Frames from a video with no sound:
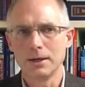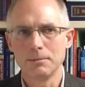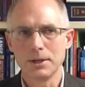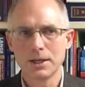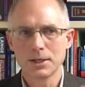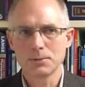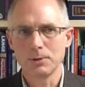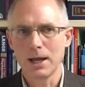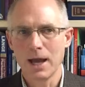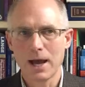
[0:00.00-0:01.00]
Because
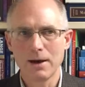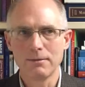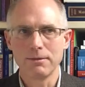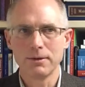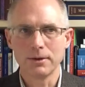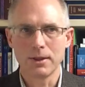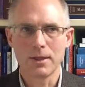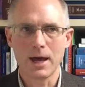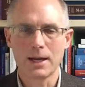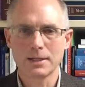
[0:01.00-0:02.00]
we have
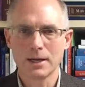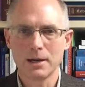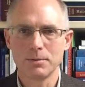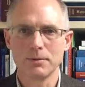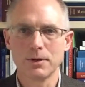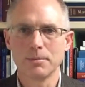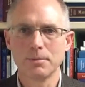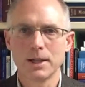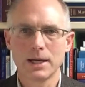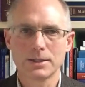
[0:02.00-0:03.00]
that type of
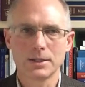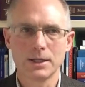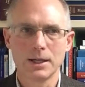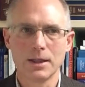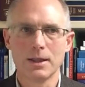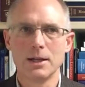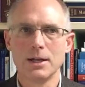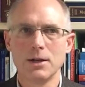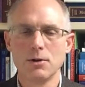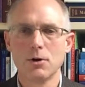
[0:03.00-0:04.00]
complexity, the
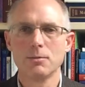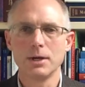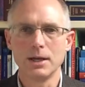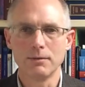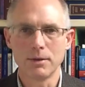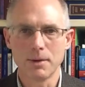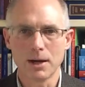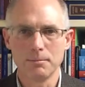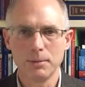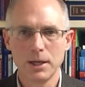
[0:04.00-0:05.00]
enormity of the amount
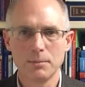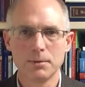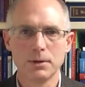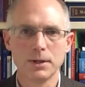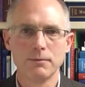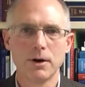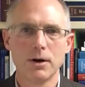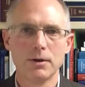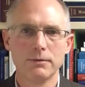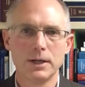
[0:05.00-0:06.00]
of people
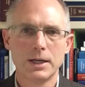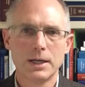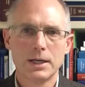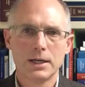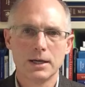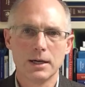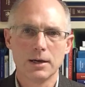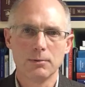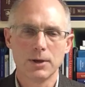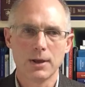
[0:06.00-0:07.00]
involved
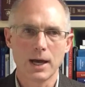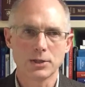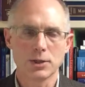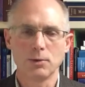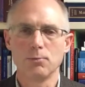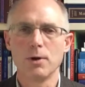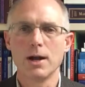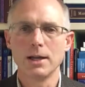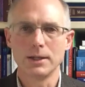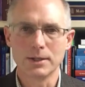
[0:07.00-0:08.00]
with actually
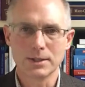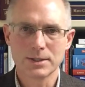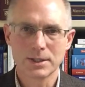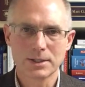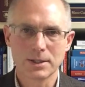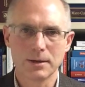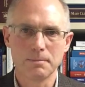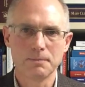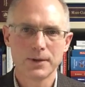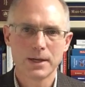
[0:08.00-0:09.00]
running the system,